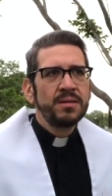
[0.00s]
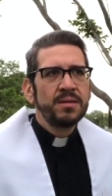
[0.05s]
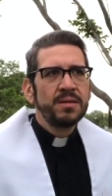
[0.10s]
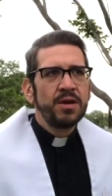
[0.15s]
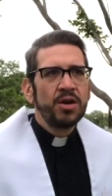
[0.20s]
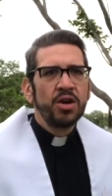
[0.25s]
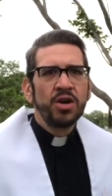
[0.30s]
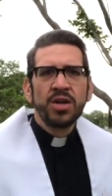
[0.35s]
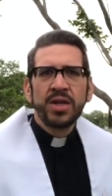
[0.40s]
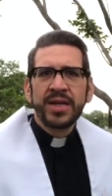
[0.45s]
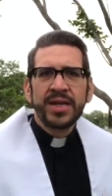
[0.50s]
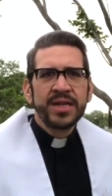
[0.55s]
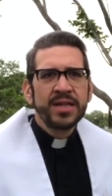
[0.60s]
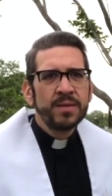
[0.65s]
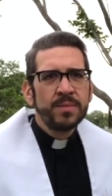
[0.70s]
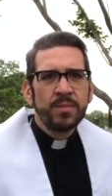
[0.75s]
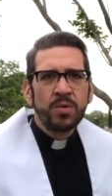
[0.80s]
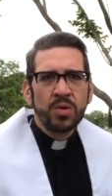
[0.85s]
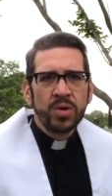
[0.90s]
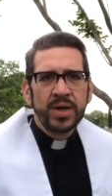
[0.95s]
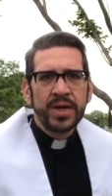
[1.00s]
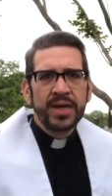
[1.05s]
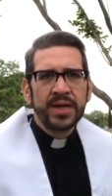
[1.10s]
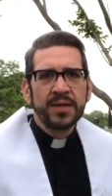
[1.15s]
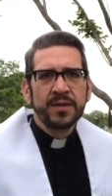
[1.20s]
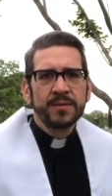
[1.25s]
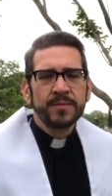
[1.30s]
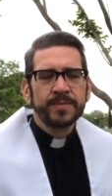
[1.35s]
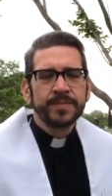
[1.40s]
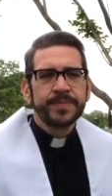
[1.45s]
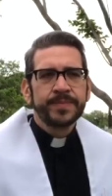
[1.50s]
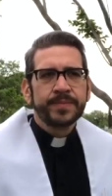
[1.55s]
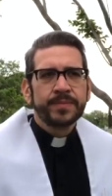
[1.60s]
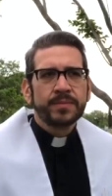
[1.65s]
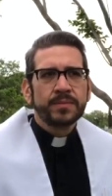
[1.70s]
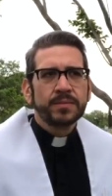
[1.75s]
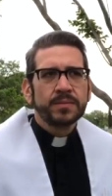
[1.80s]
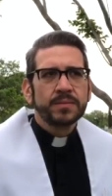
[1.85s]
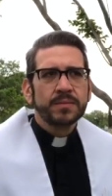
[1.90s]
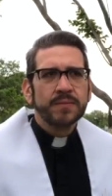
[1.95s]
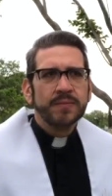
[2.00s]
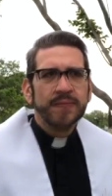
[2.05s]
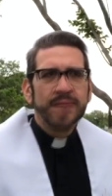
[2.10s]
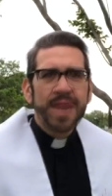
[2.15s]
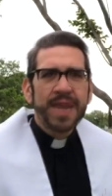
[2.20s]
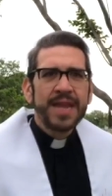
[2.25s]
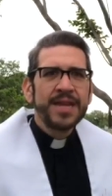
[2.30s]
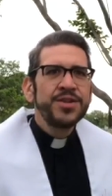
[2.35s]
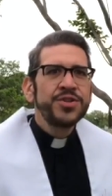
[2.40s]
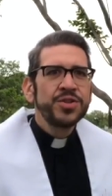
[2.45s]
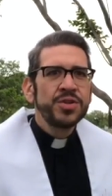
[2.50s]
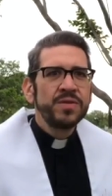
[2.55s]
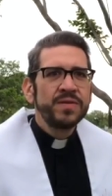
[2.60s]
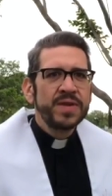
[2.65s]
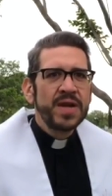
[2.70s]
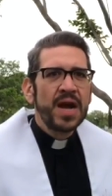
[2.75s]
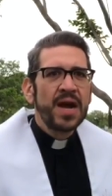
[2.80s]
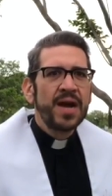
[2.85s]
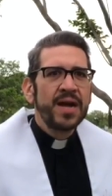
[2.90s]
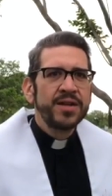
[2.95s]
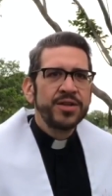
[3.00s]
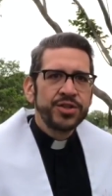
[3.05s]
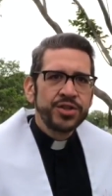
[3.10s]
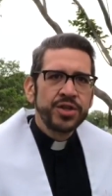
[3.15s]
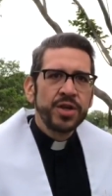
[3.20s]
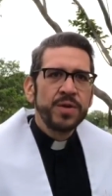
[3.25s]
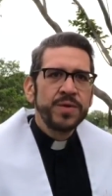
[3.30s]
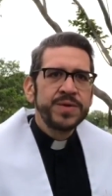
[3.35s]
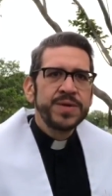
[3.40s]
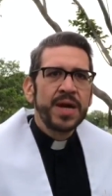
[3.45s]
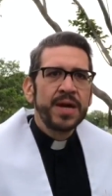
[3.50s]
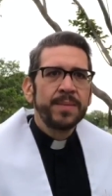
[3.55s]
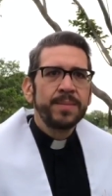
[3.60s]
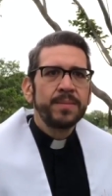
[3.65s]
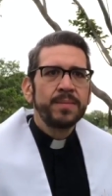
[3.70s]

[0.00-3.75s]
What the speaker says: early in the morning, an angel of God shows up